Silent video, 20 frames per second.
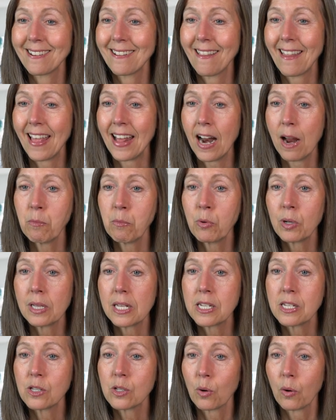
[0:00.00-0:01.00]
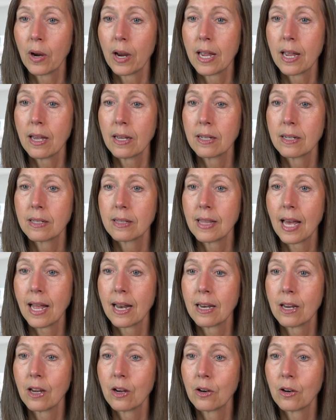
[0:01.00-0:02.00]
and I'm really sorry
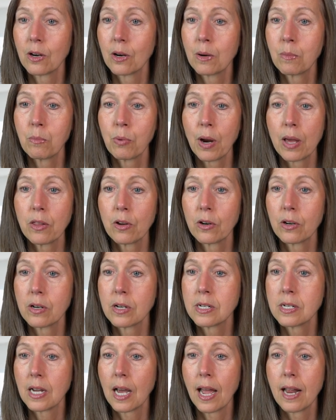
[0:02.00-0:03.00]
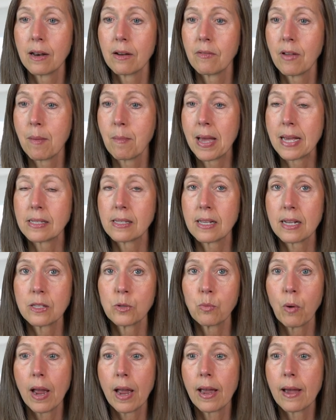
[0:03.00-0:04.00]
that your brother died of MS.
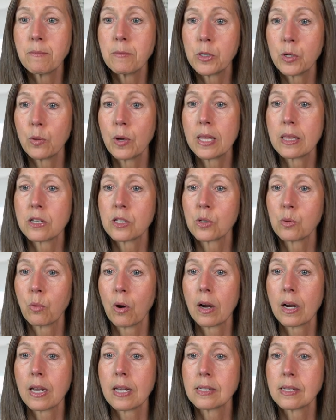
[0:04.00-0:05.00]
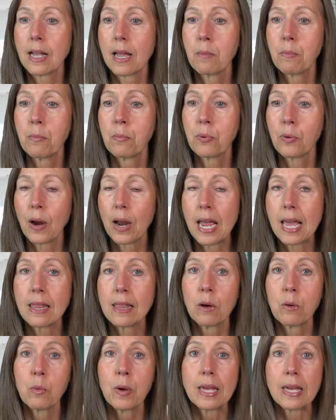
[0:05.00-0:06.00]
That's why I'm doing this work, is I pray
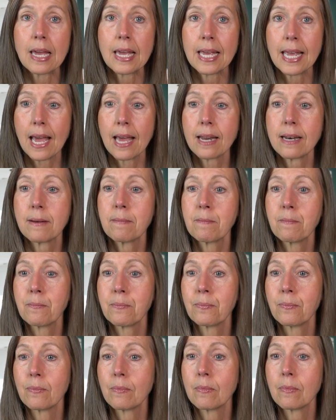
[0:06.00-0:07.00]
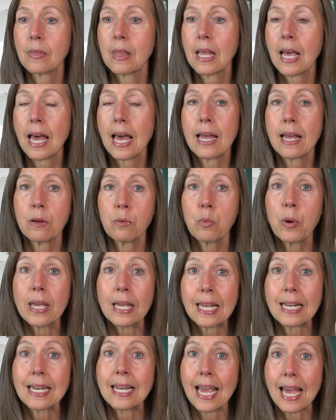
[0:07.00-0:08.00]
that we can get
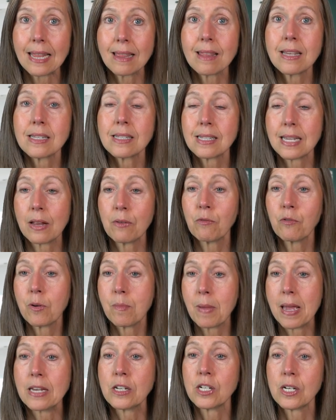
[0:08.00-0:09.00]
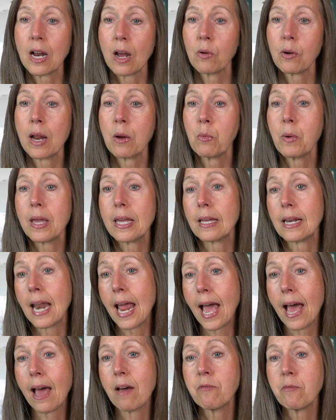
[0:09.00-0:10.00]
this information out and we can
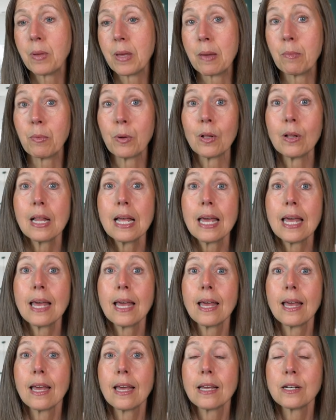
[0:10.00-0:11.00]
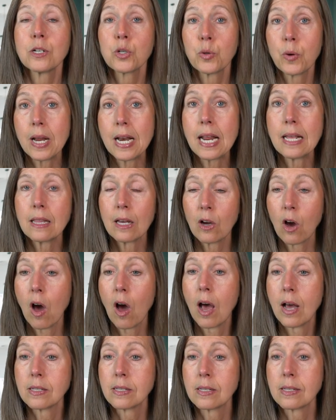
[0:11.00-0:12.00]
have people treating the
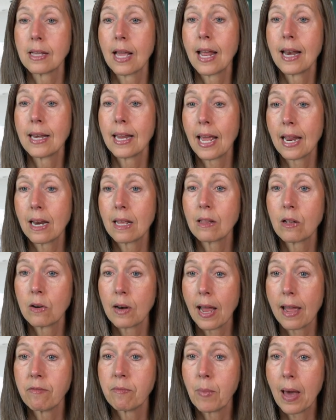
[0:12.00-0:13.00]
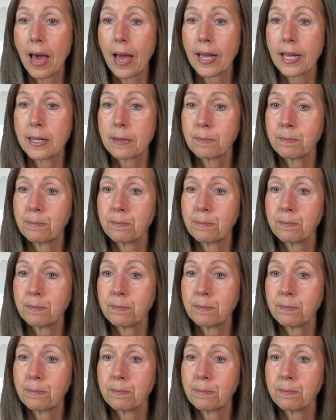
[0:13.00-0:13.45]
cause and getting their life back.